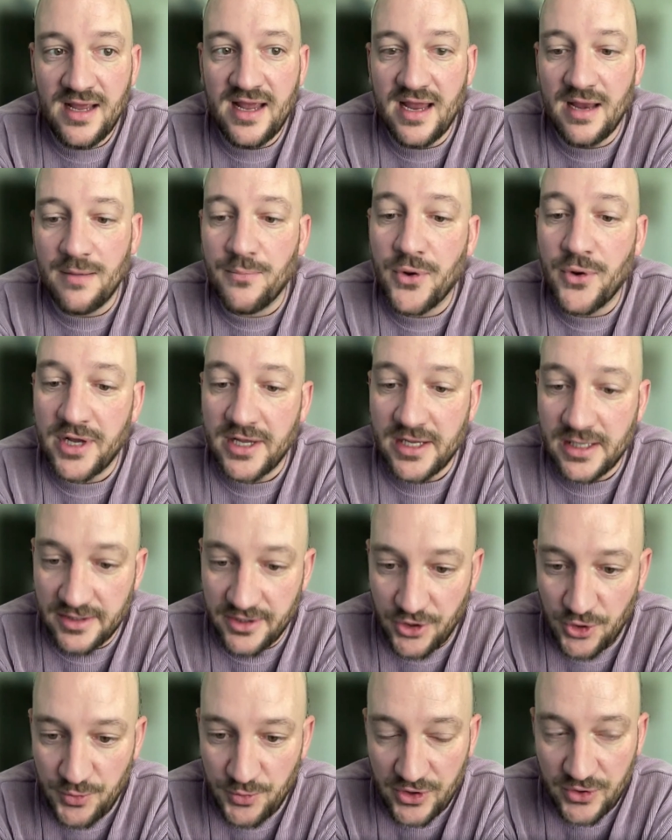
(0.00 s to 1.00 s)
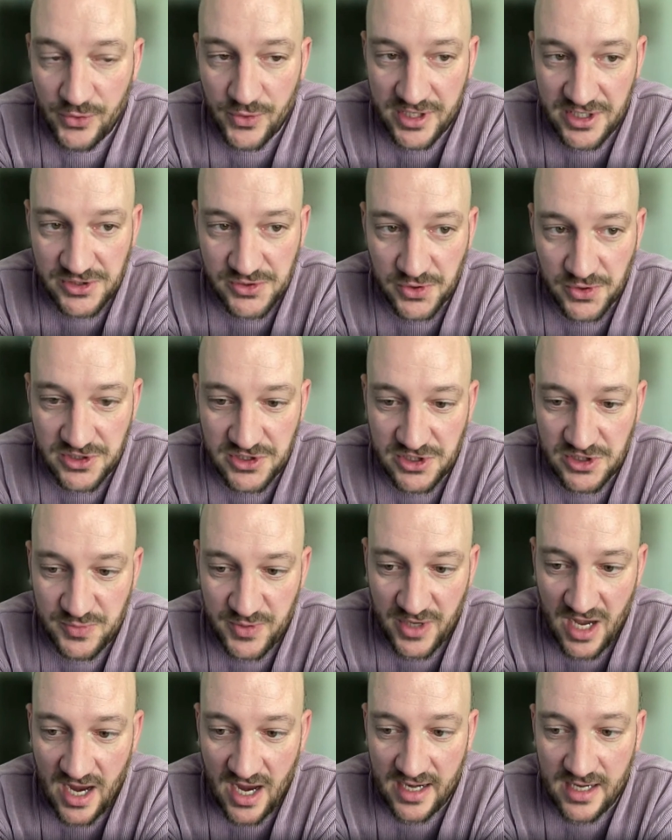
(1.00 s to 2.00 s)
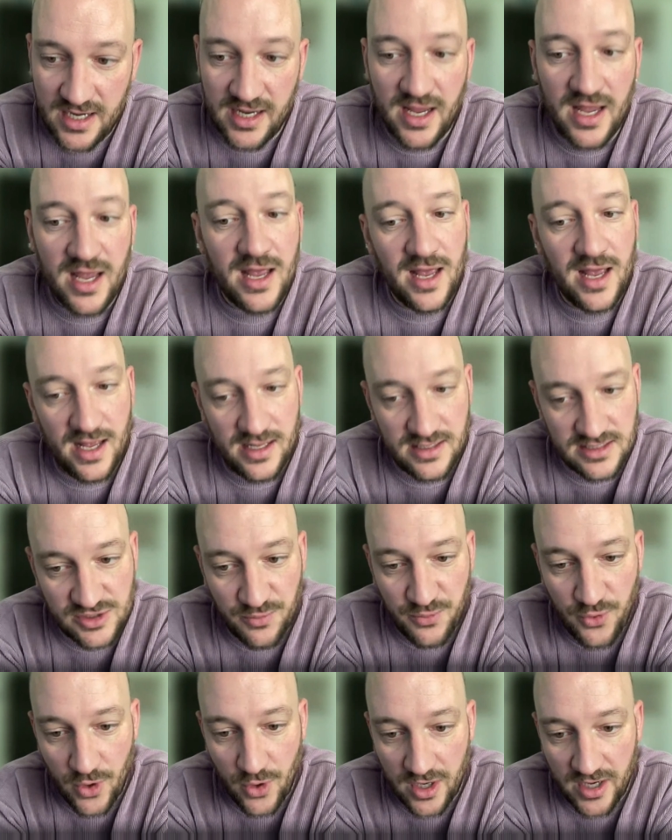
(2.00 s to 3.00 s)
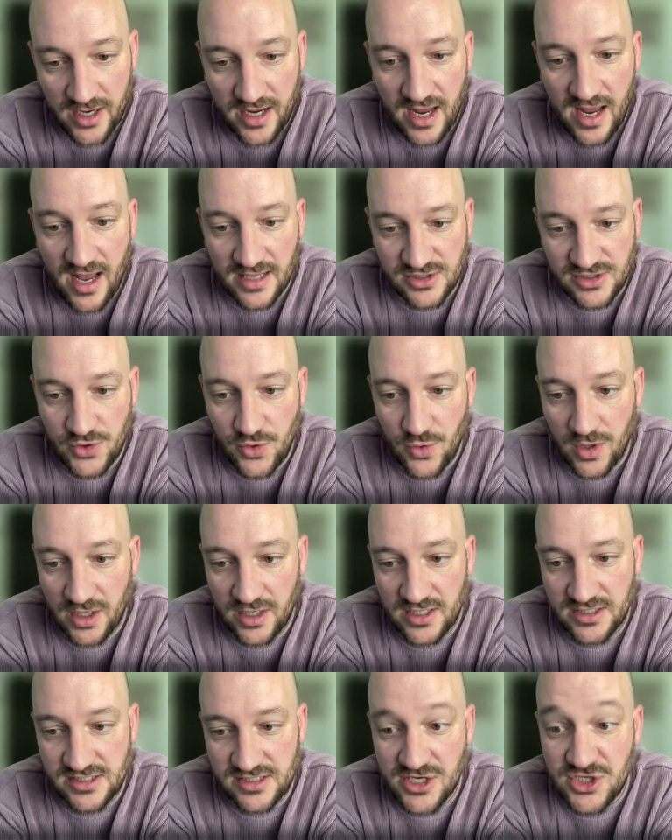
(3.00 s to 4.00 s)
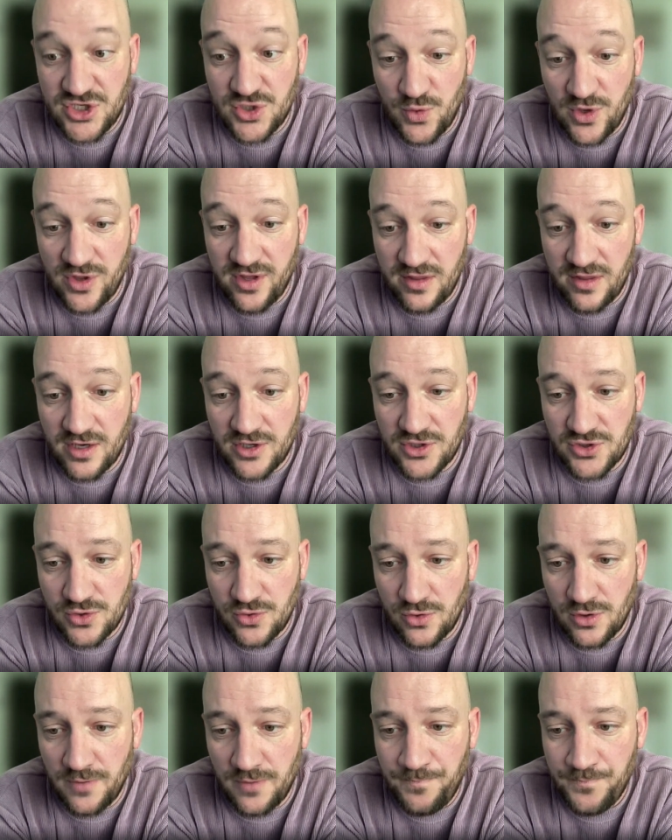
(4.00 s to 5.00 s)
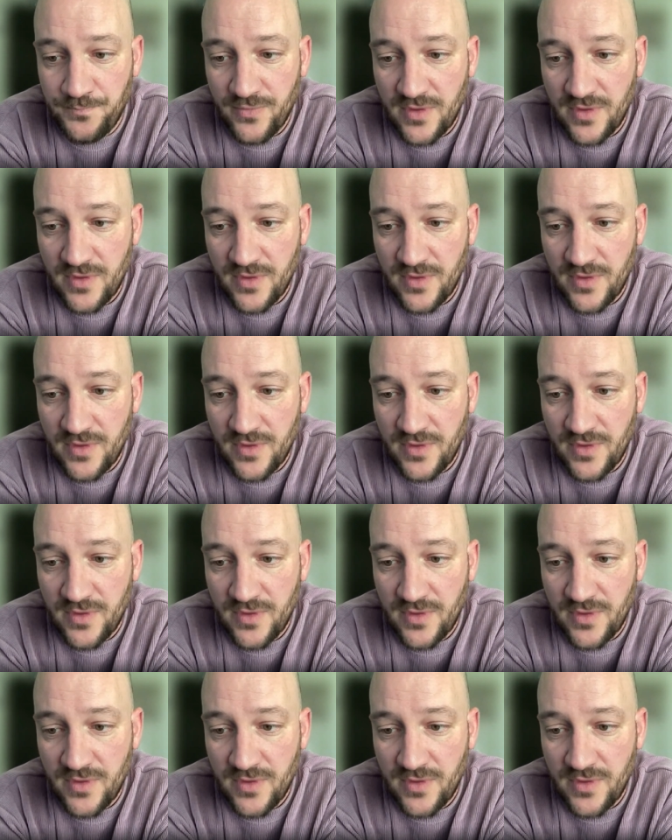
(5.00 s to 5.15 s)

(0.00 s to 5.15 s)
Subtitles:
in putting a little bit of resources behind it and supporting it as an organization within their school.